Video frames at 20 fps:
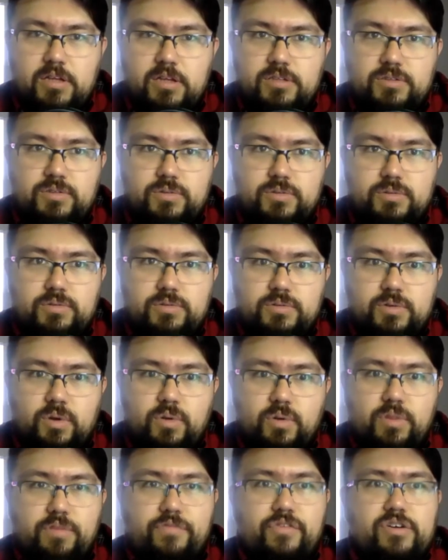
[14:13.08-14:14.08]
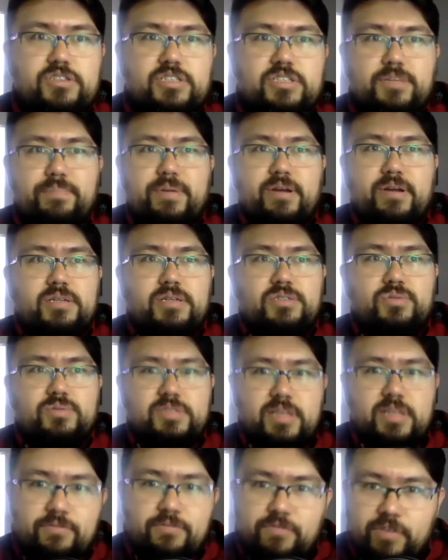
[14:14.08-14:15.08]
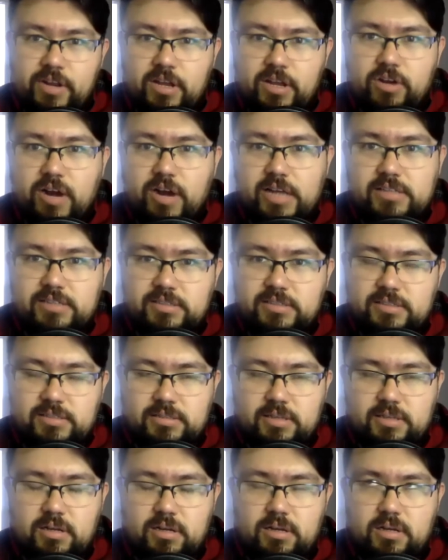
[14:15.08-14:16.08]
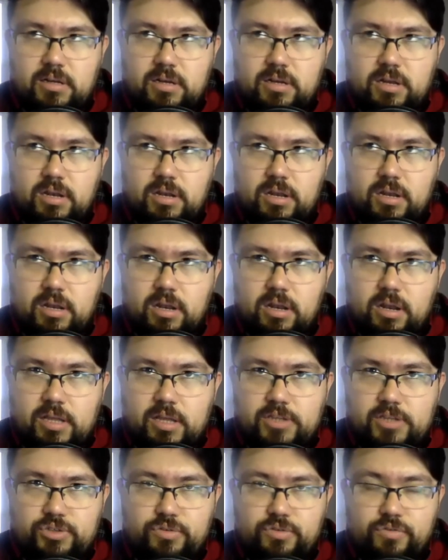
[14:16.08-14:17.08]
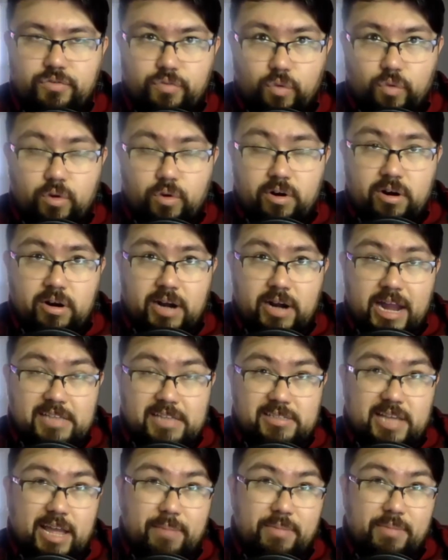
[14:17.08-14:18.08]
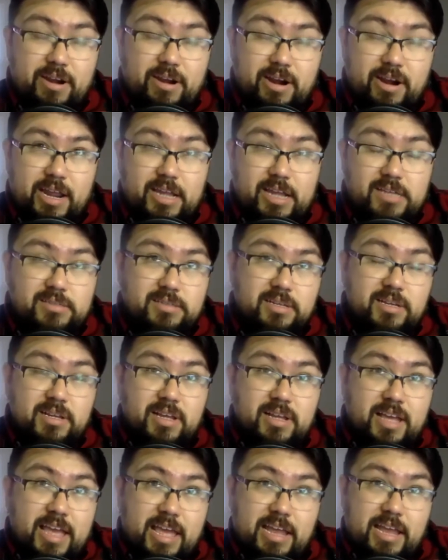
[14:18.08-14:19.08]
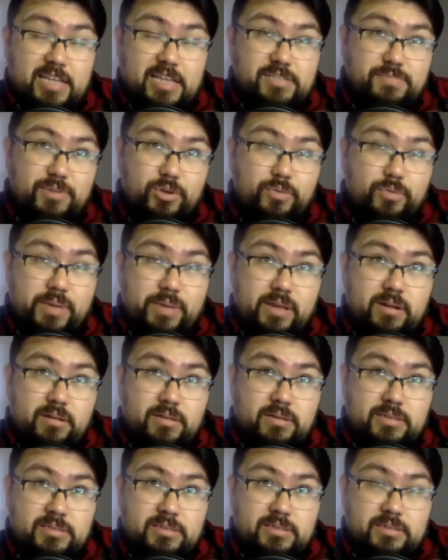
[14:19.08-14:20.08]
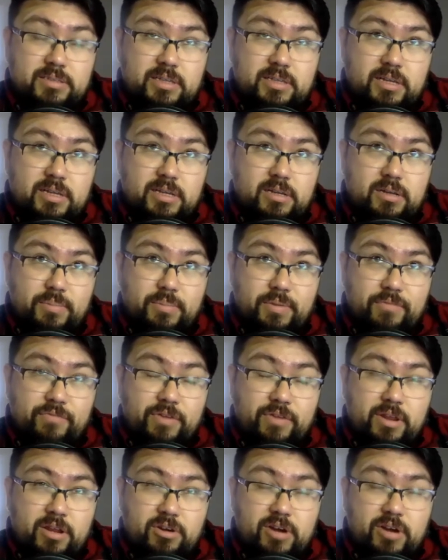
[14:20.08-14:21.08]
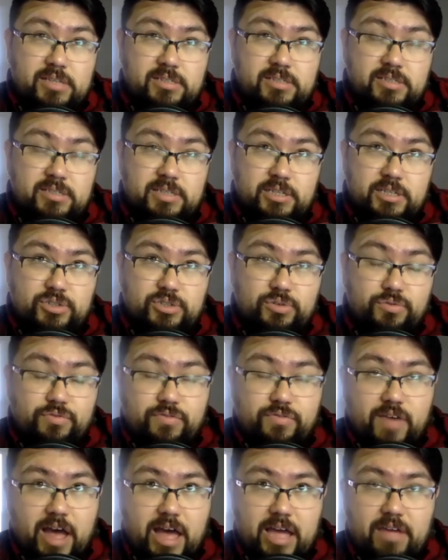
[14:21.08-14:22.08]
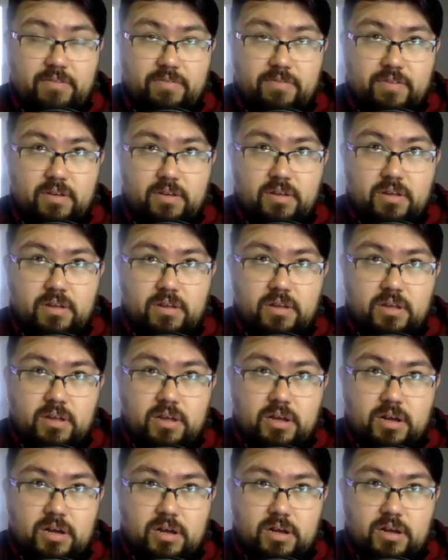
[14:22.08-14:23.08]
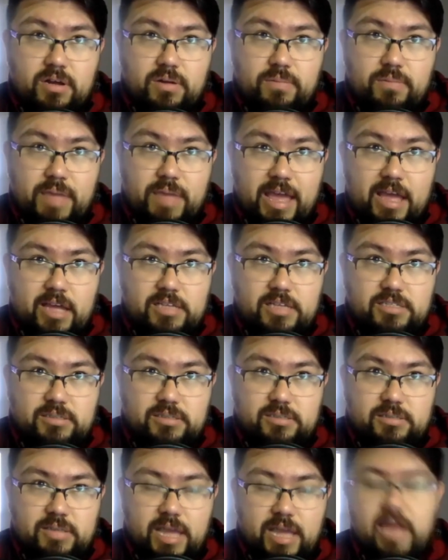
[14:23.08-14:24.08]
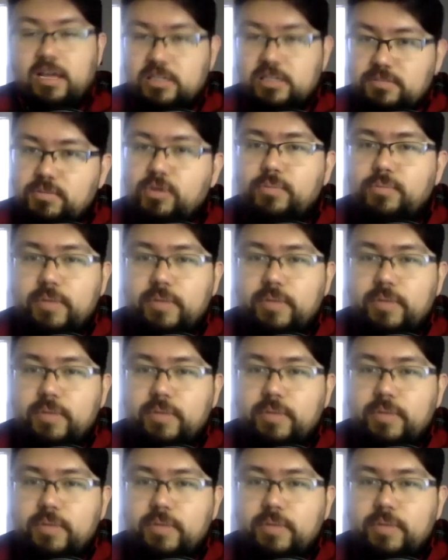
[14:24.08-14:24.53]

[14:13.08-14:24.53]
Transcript: So the first appearance was Infinite Crisis on uh, issue four as Jaime Reyes, and as Blue Beetle is um, Infinite Crisis issue five, um, as yeah as Blue Beetle.